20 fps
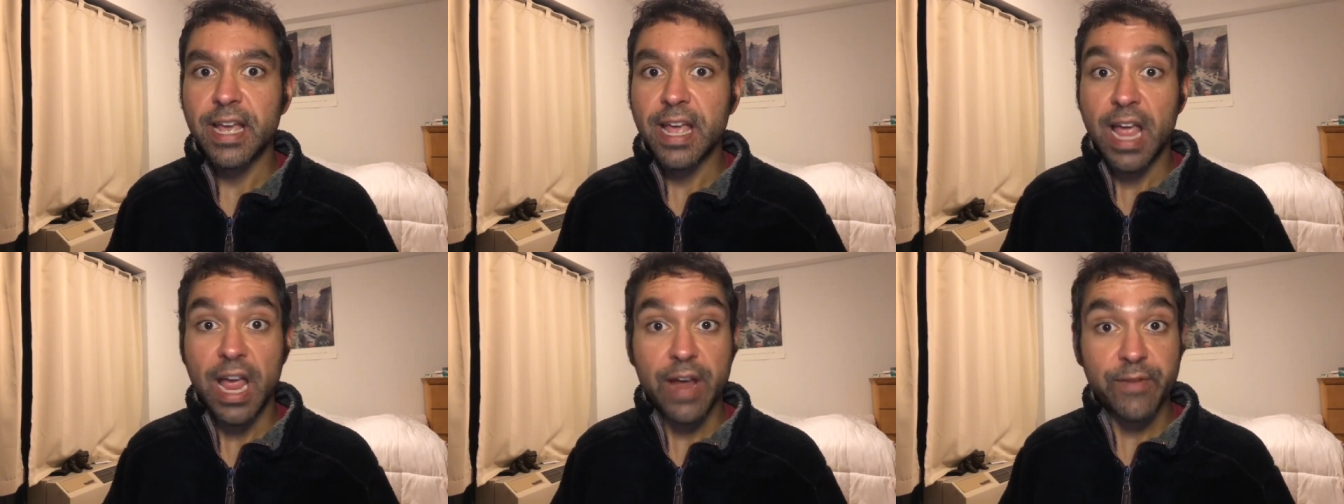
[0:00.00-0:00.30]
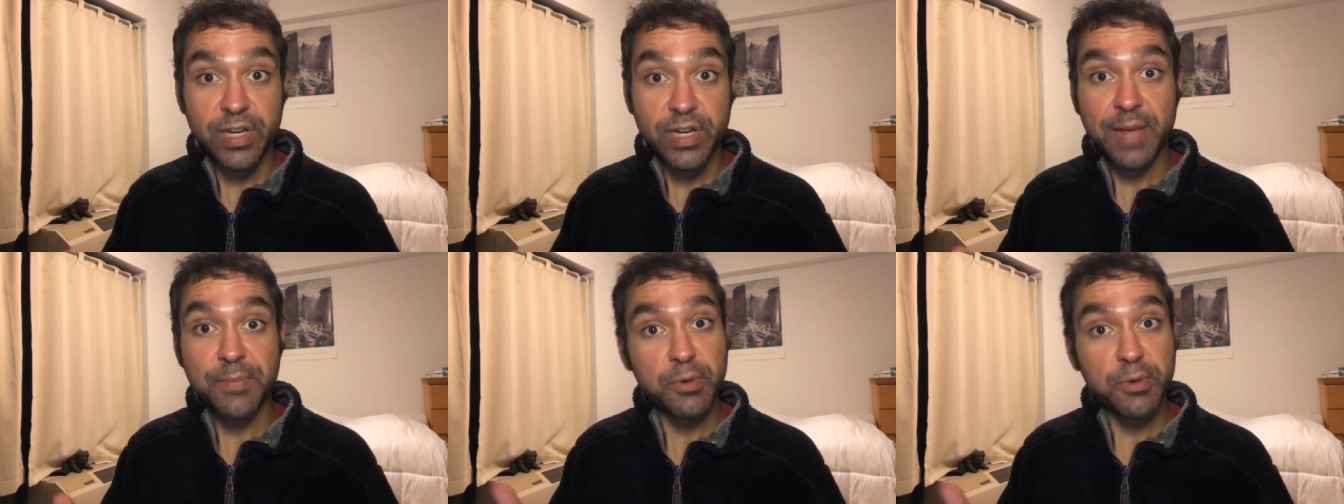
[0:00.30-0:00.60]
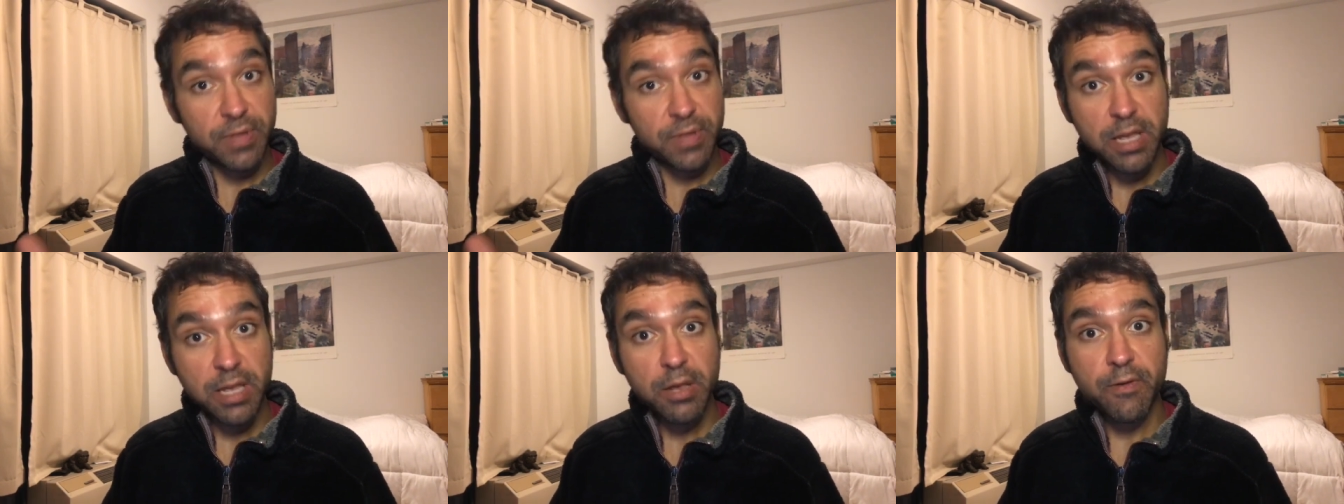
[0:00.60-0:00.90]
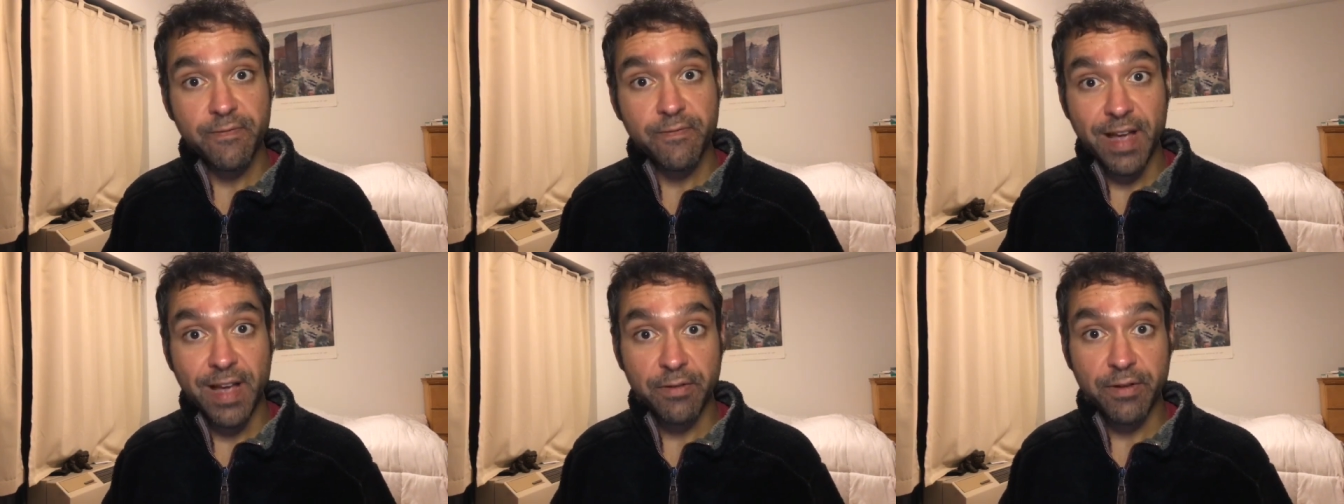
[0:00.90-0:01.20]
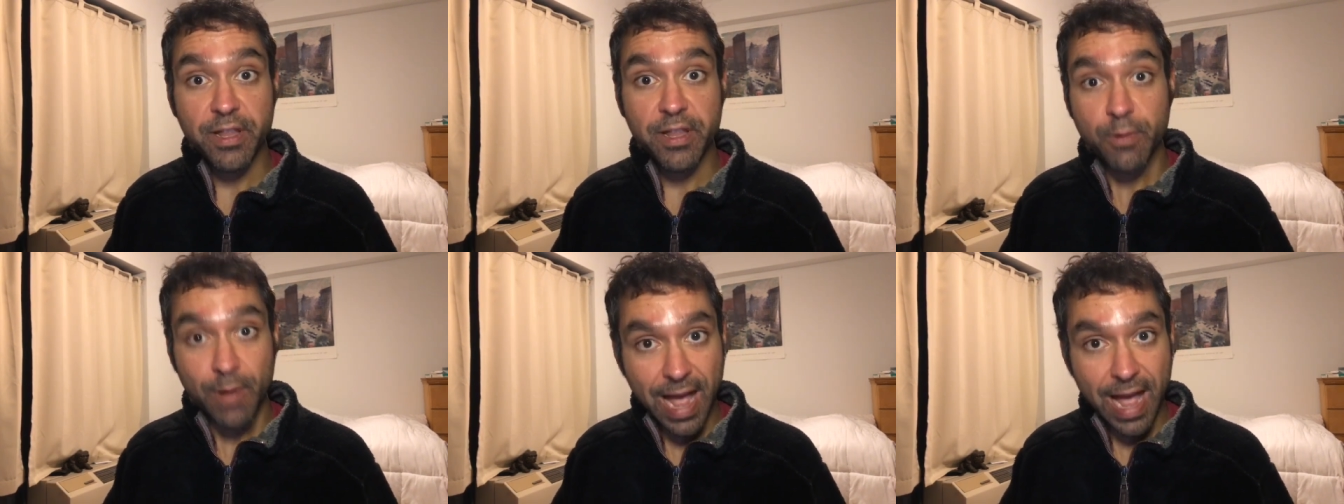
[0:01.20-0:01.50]
every time you think you found
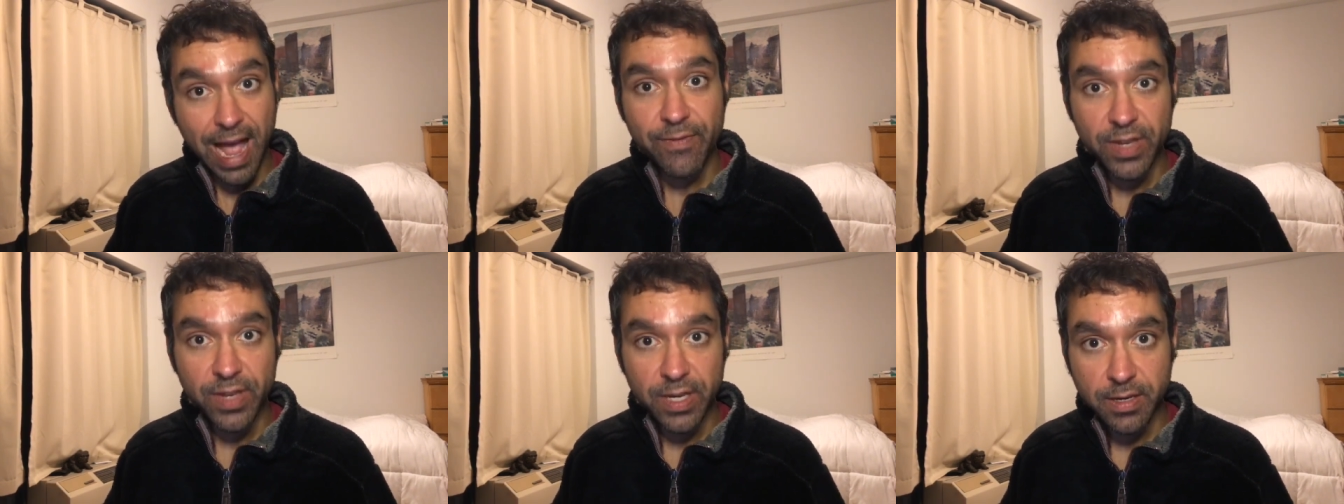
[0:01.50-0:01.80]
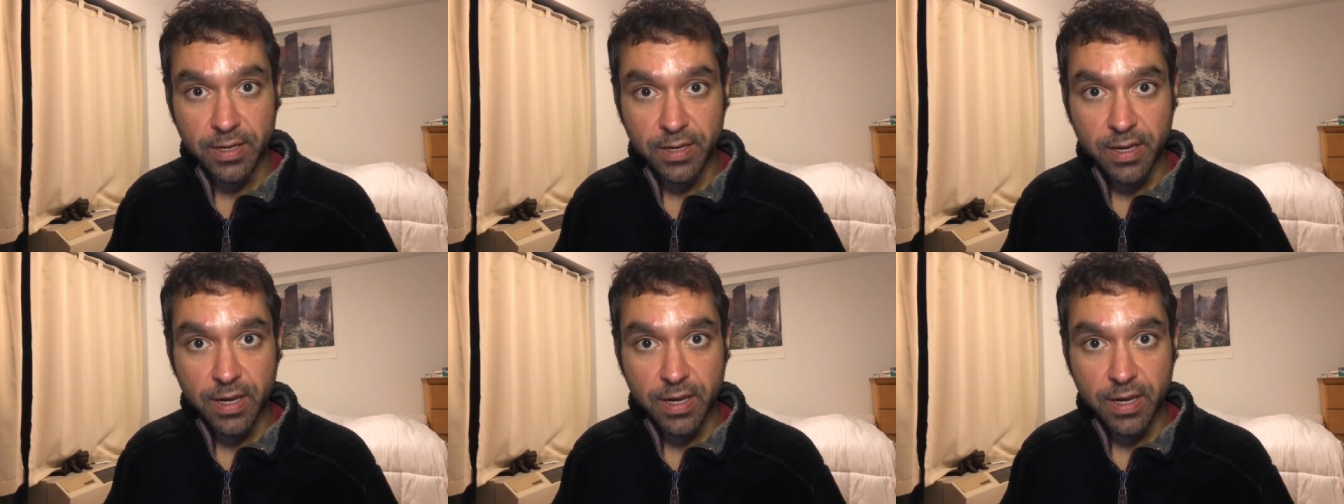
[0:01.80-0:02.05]
it, you haven't.